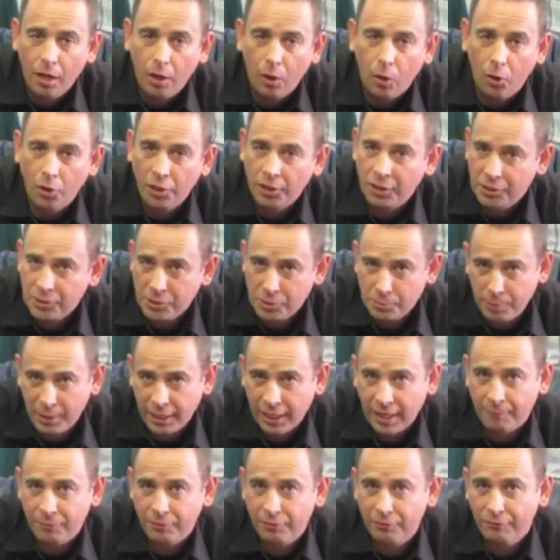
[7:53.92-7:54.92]
or you can just
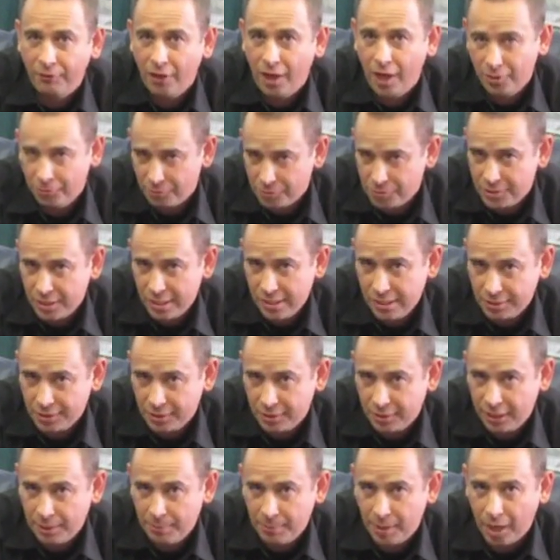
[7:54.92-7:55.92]
pick up the phone or send us
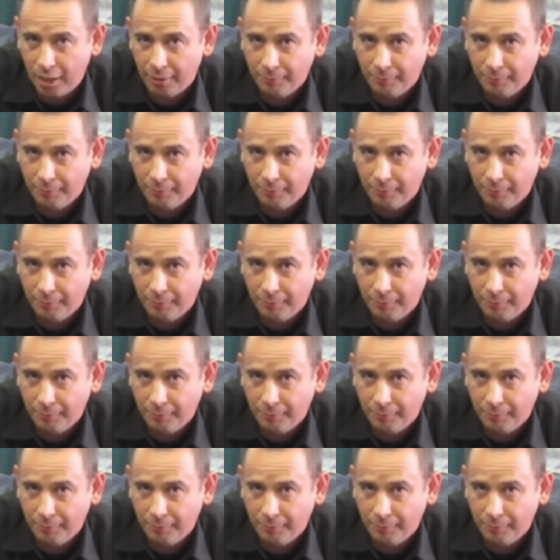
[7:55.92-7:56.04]
an email.